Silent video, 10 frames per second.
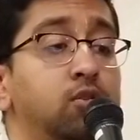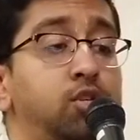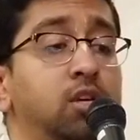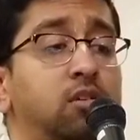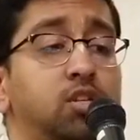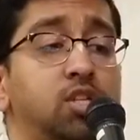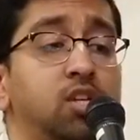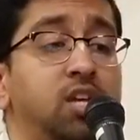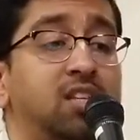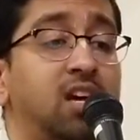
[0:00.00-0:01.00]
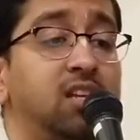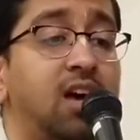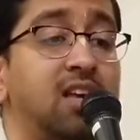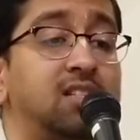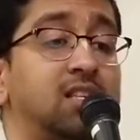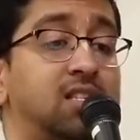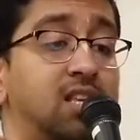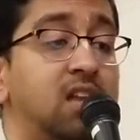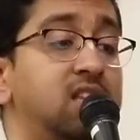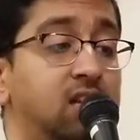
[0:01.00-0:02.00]
Shri Krishna Chaitanya has
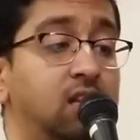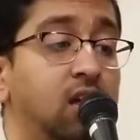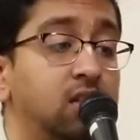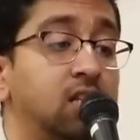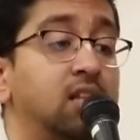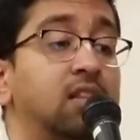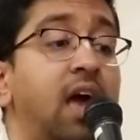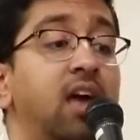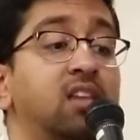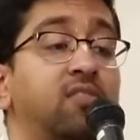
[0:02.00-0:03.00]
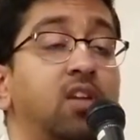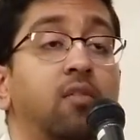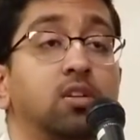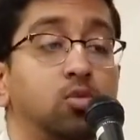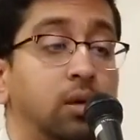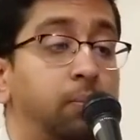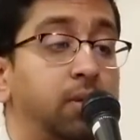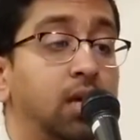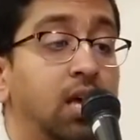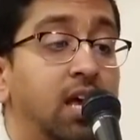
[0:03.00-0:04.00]
descended to the land of
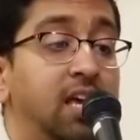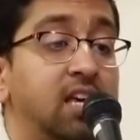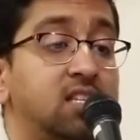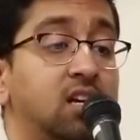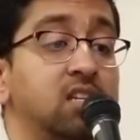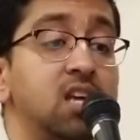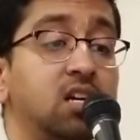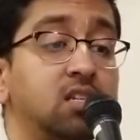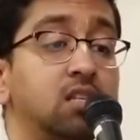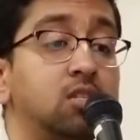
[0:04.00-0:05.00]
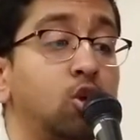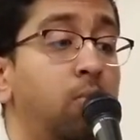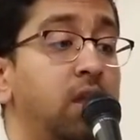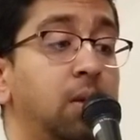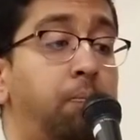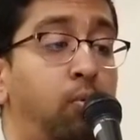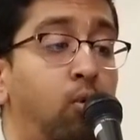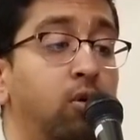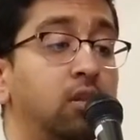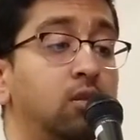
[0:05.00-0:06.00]
Navadvip. He has conducted so many
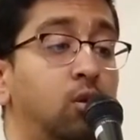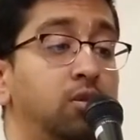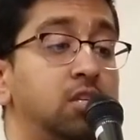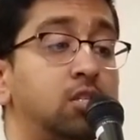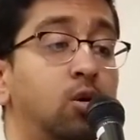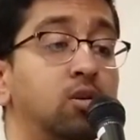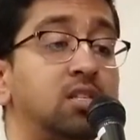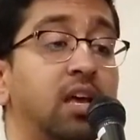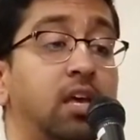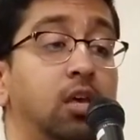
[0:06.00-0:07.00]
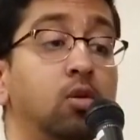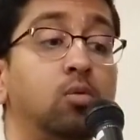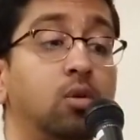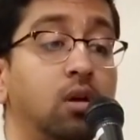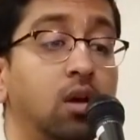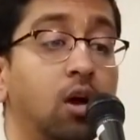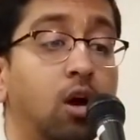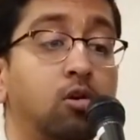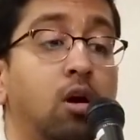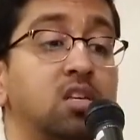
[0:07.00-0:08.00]
poor and lowly souls like you
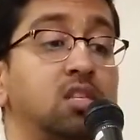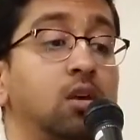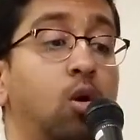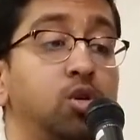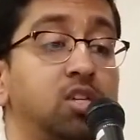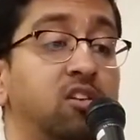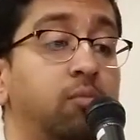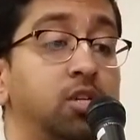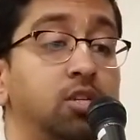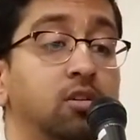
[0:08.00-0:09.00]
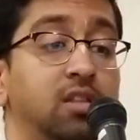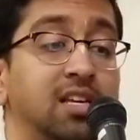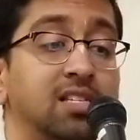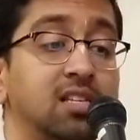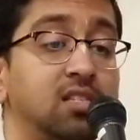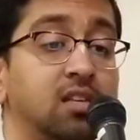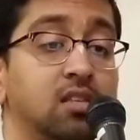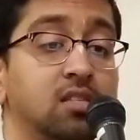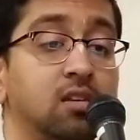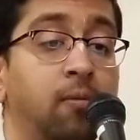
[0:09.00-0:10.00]
across the ocean of material
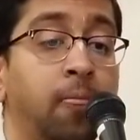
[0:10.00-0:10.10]
existence.